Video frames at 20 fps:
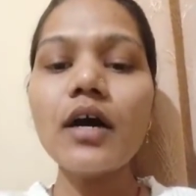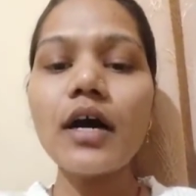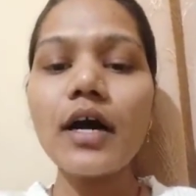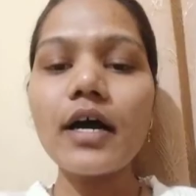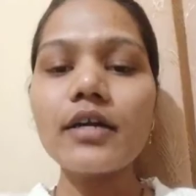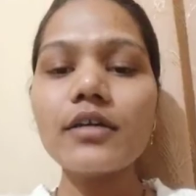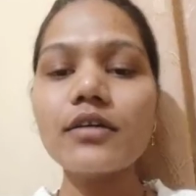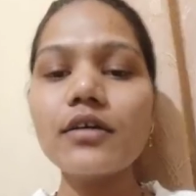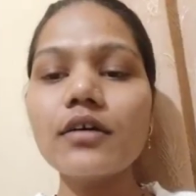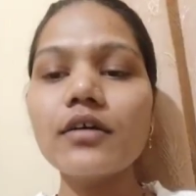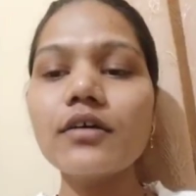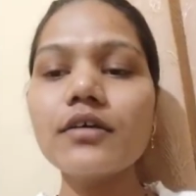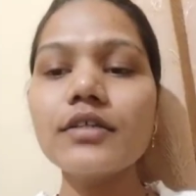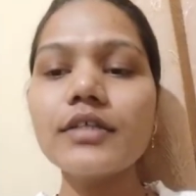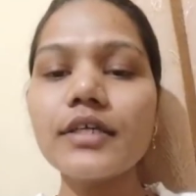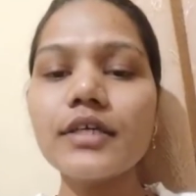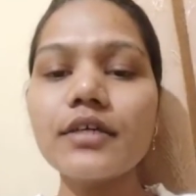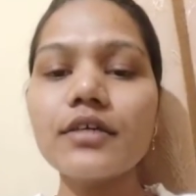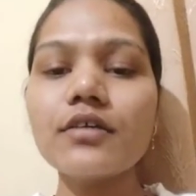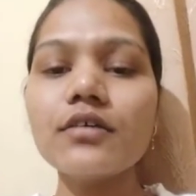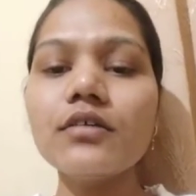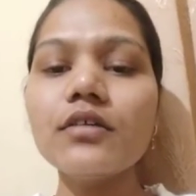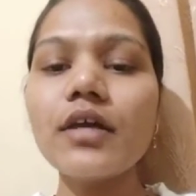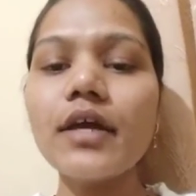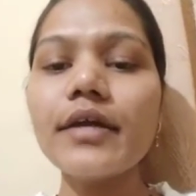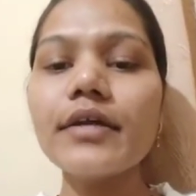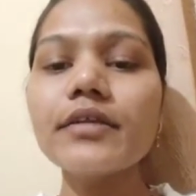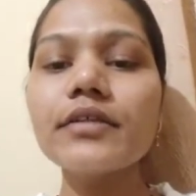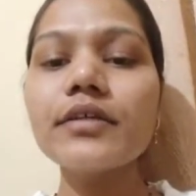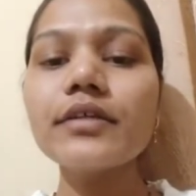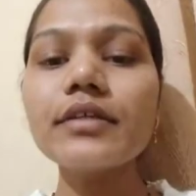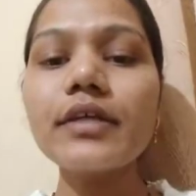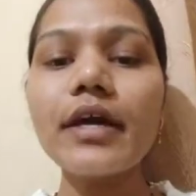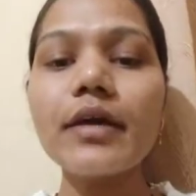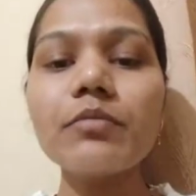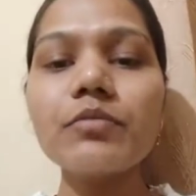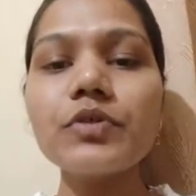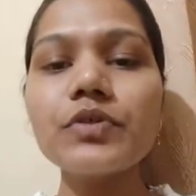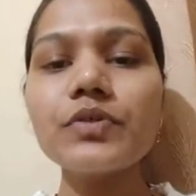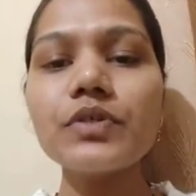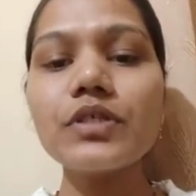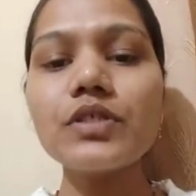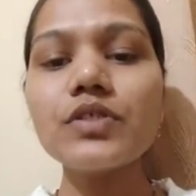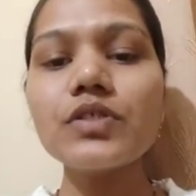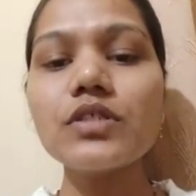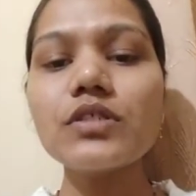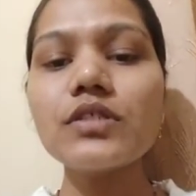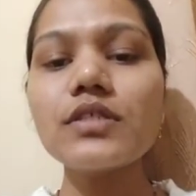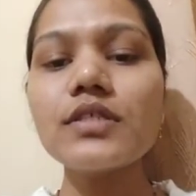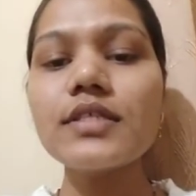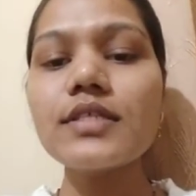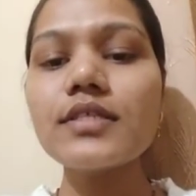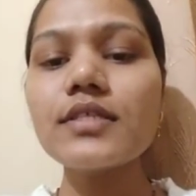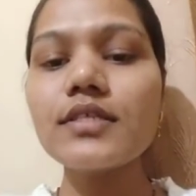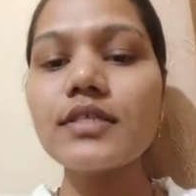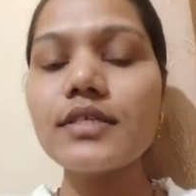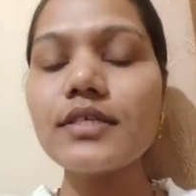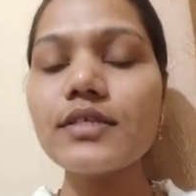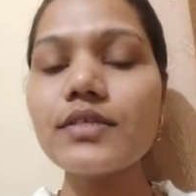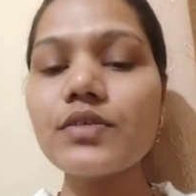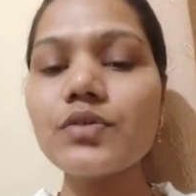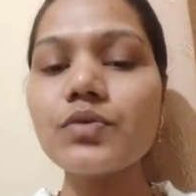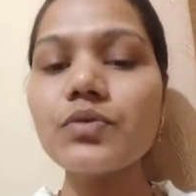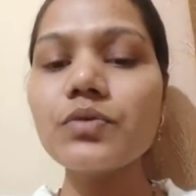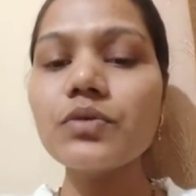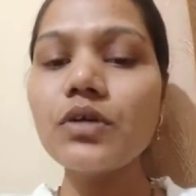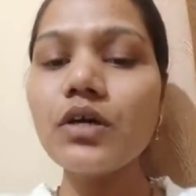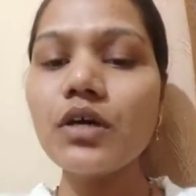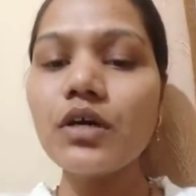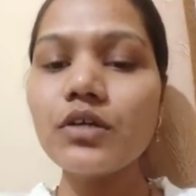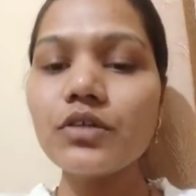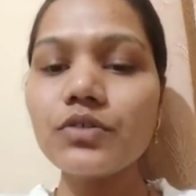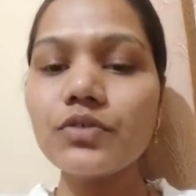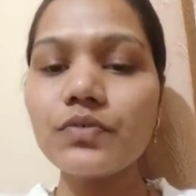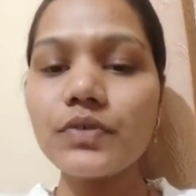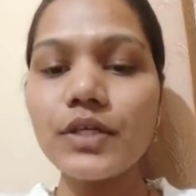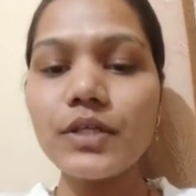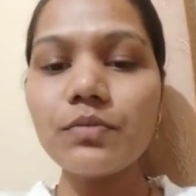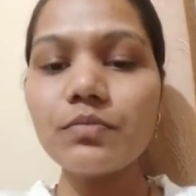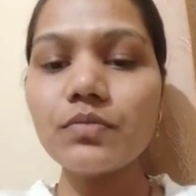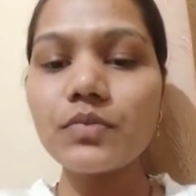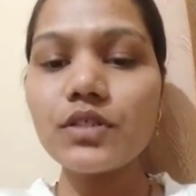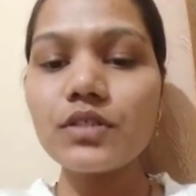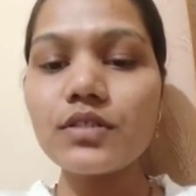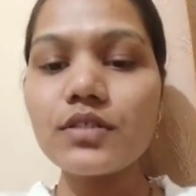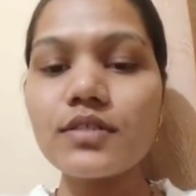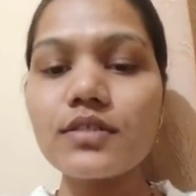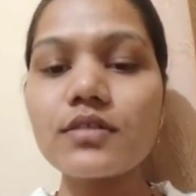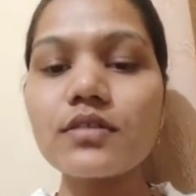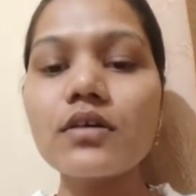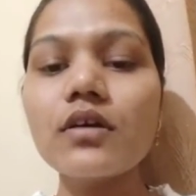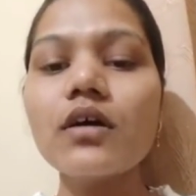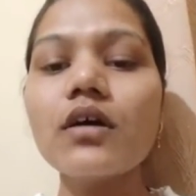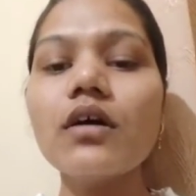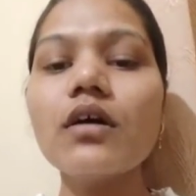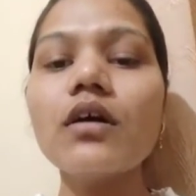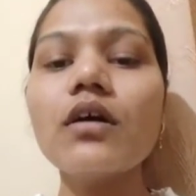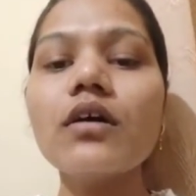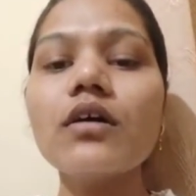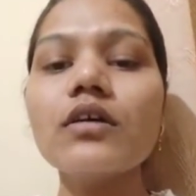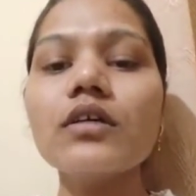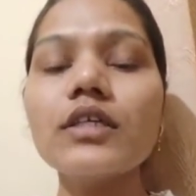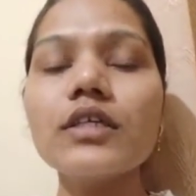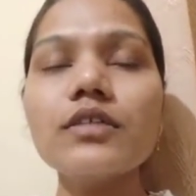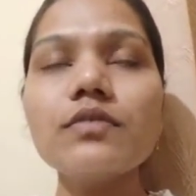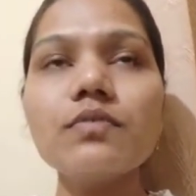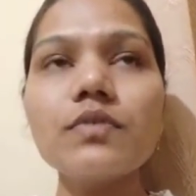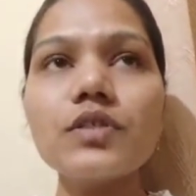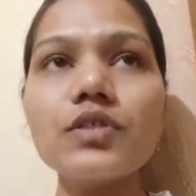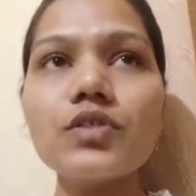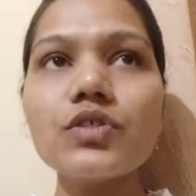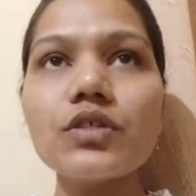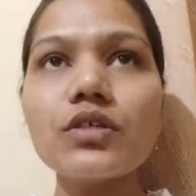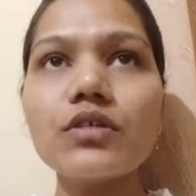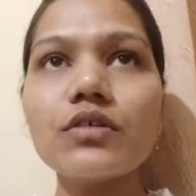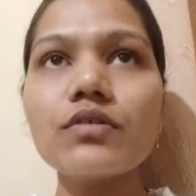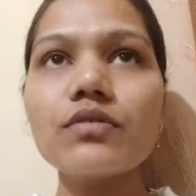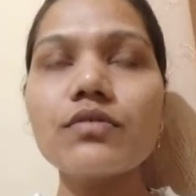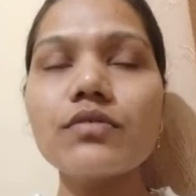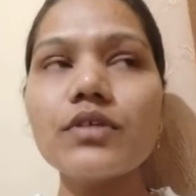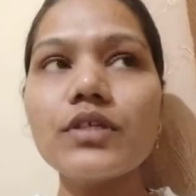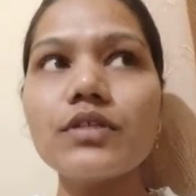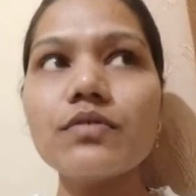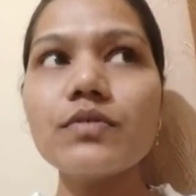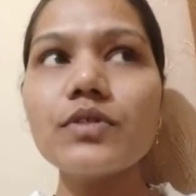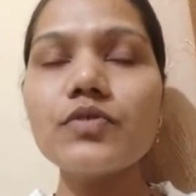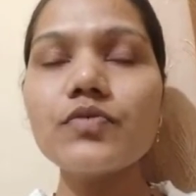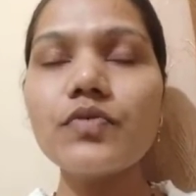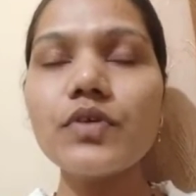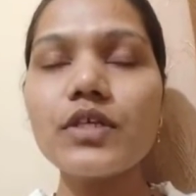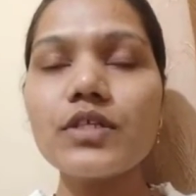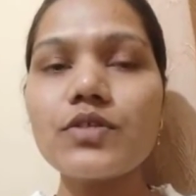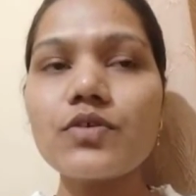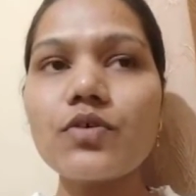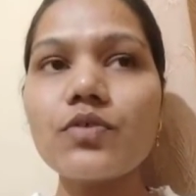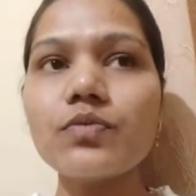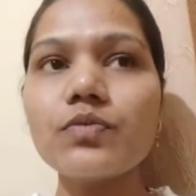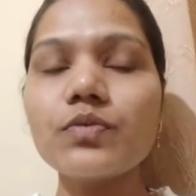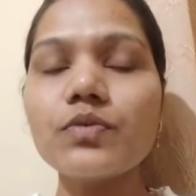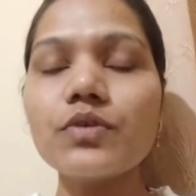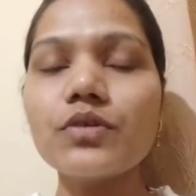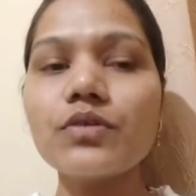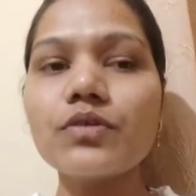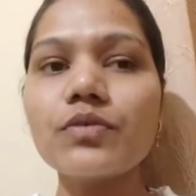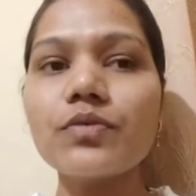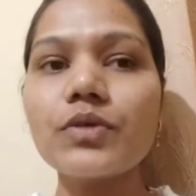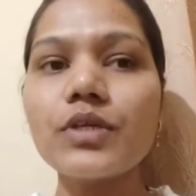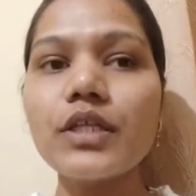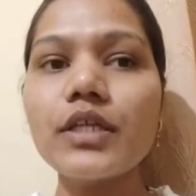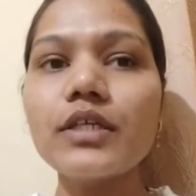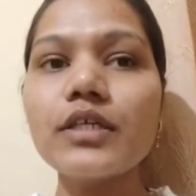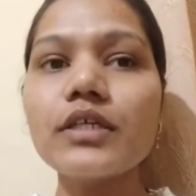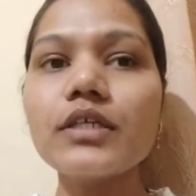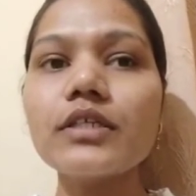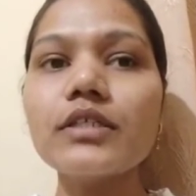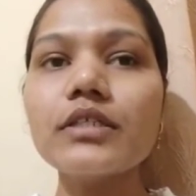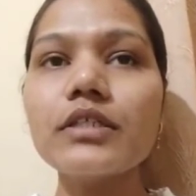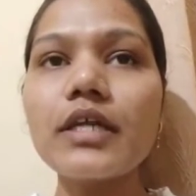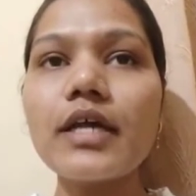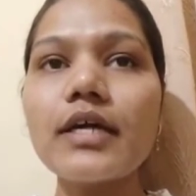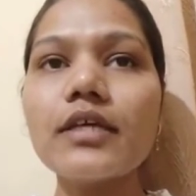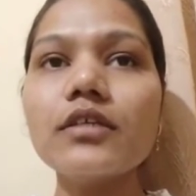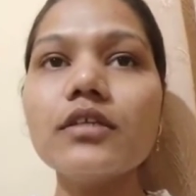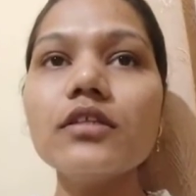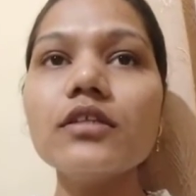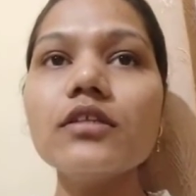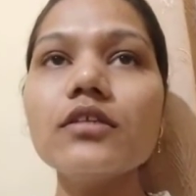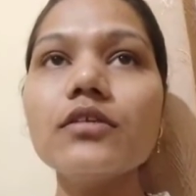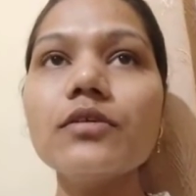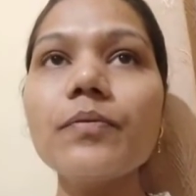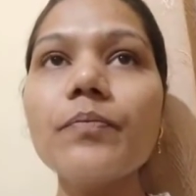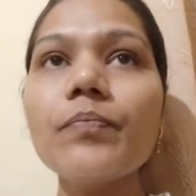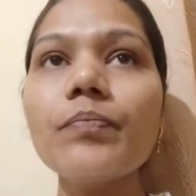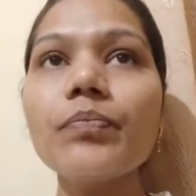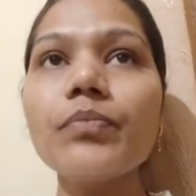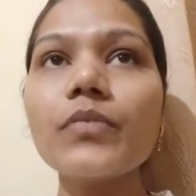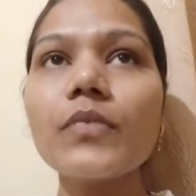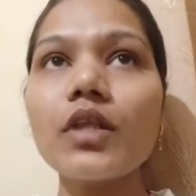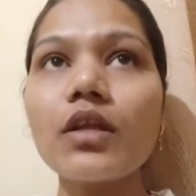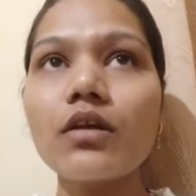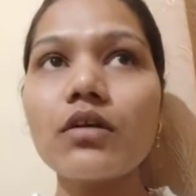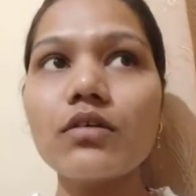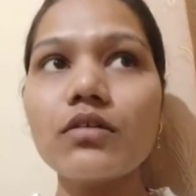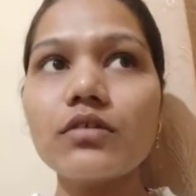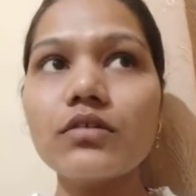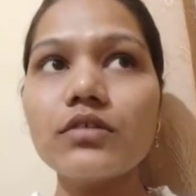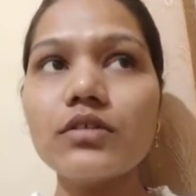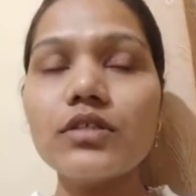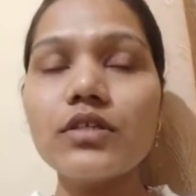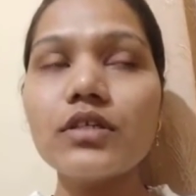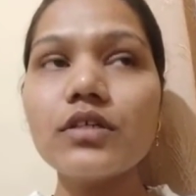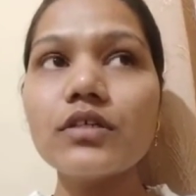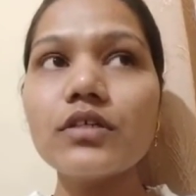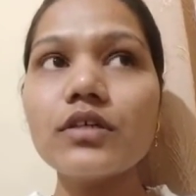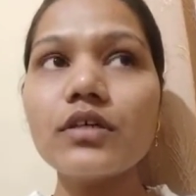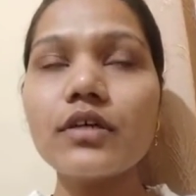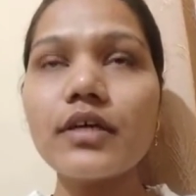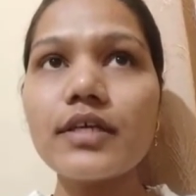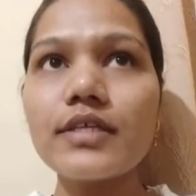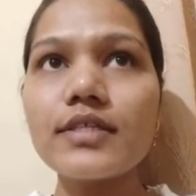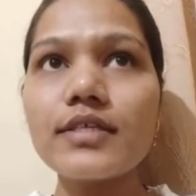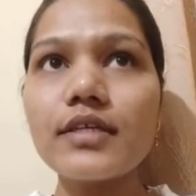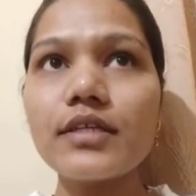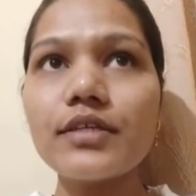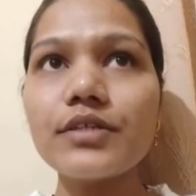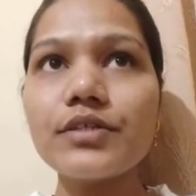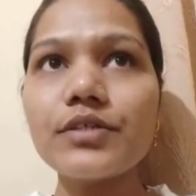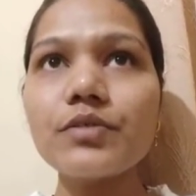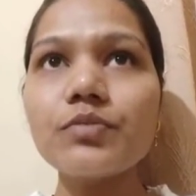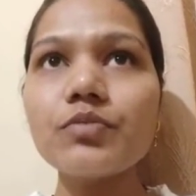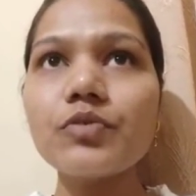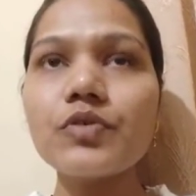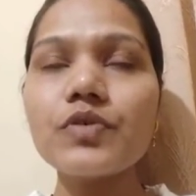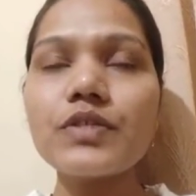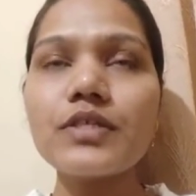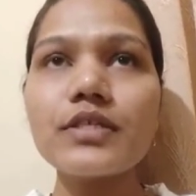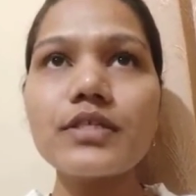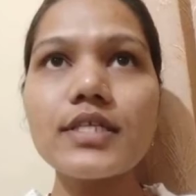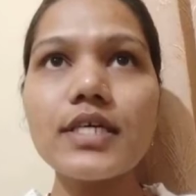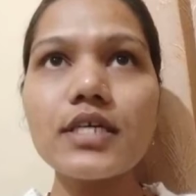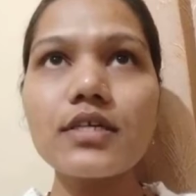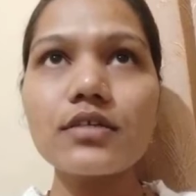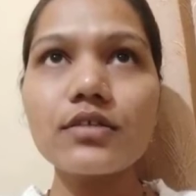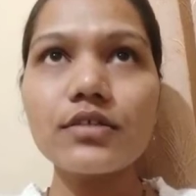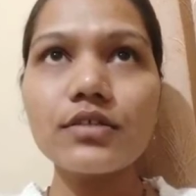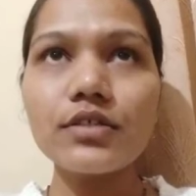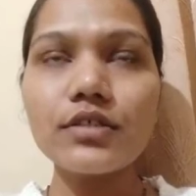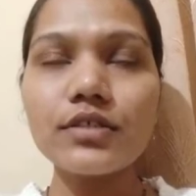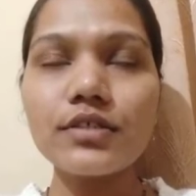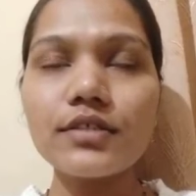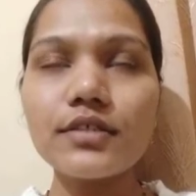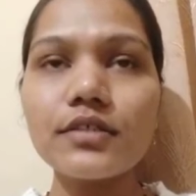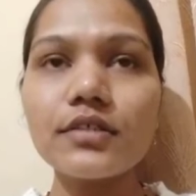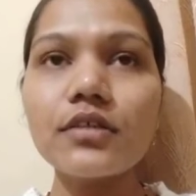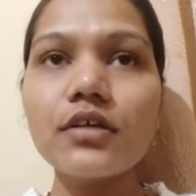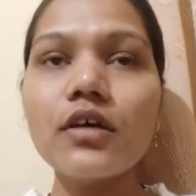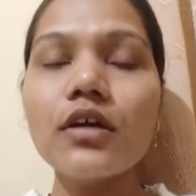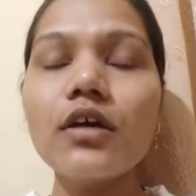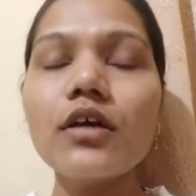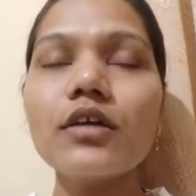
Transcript: are taken, and the time duration is 6 to 12 months. In which phase of clinical trial the drug escalating process are conducted.